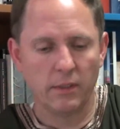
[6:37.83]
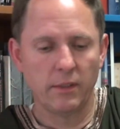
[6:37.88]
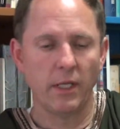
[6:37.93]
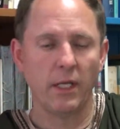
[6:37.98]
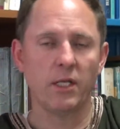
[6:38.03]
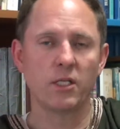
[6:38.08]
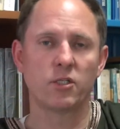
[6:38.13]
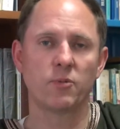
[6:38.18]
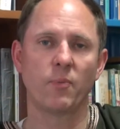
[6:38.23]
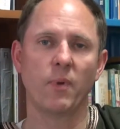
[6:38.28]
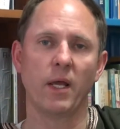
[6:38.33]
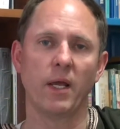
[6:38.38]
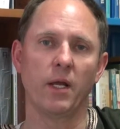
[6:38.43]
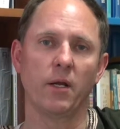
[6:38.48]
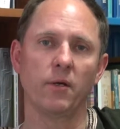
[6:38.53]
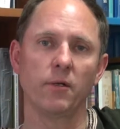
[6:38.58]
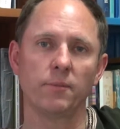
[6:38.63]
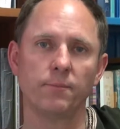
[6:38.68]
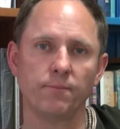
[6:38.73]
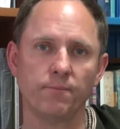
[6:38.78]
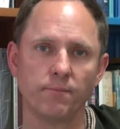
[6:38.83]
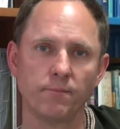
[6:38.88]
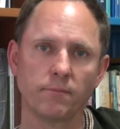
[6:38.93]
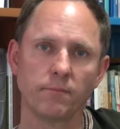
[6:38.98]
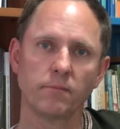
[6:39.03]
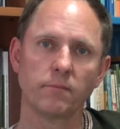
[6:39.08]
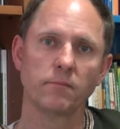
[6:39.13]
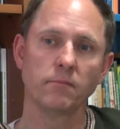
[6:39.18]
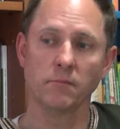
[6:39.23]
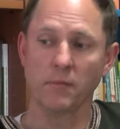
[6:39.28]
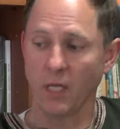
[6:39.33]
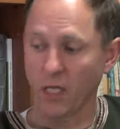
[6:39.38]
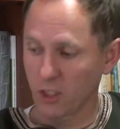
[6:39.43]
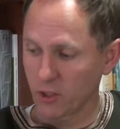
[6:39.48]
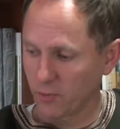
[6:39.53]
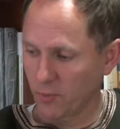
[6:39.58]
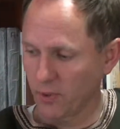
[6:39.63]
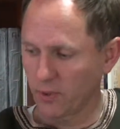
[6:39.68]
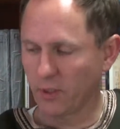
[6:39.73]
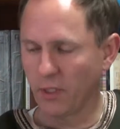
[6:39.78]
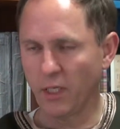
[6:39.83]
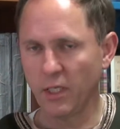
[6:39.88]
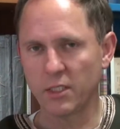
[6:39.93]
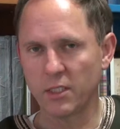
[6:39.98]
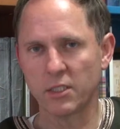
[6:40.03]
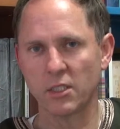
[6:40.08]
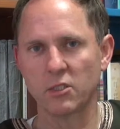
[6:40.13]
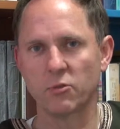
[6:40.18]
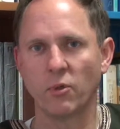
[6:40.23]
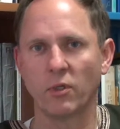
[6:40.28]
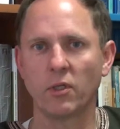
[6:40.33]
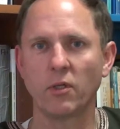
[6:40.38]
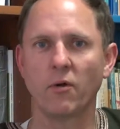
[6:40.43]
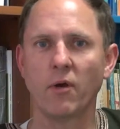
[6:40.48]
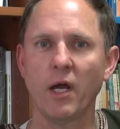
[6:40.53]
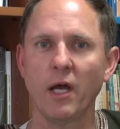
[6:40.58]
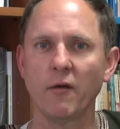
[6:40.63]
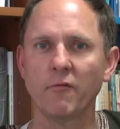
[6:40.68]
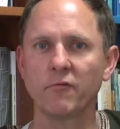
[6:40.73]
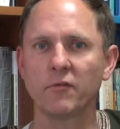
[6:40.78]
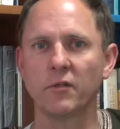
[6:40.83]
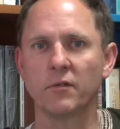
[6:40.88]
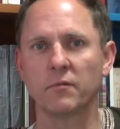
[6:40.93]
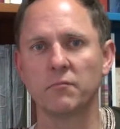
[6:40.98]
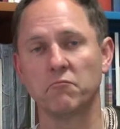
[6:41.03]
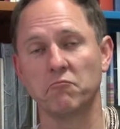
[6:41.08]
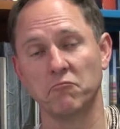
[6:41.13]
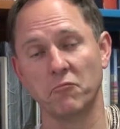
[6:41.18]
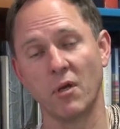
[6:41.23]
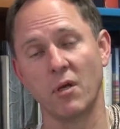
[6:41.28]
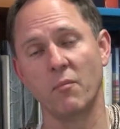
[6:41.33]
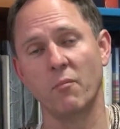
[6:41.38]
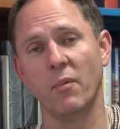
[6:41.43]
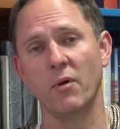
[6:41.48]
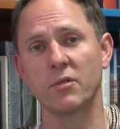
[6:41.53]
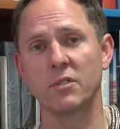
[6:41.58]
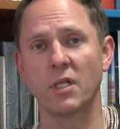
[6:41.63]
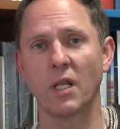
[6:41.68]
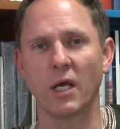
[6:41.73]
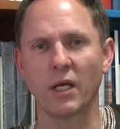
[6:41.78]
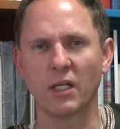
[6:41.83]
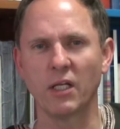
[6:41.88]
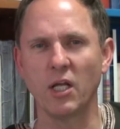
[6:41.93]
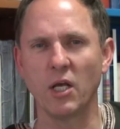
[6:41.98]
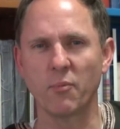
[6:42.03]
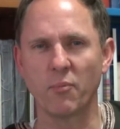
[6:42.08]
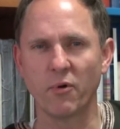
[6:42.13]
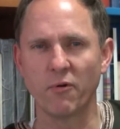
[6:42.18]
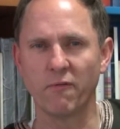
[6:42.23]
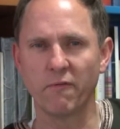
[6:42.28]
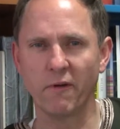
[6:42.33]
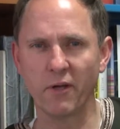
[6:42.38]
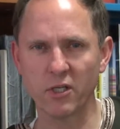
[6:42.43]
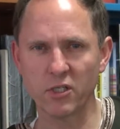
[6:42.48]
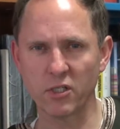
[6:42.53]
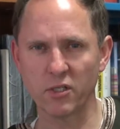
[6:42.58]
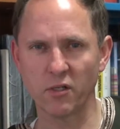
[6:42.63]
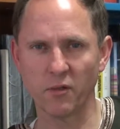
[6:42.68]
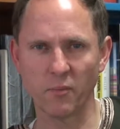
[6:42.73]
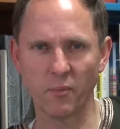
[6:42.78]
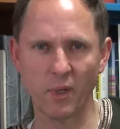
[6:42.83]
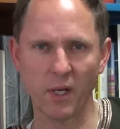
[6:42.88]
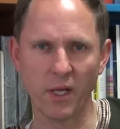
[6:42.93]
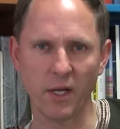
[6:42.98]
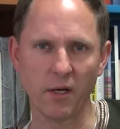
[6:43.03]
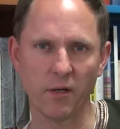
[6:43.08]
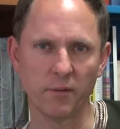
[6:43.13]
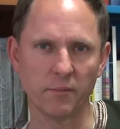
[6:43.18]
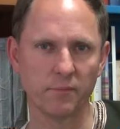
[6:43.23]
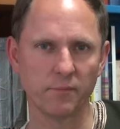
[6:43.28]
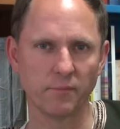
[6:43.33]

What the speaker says: tennis player. Expertise is what you're after. Most likely a professional player.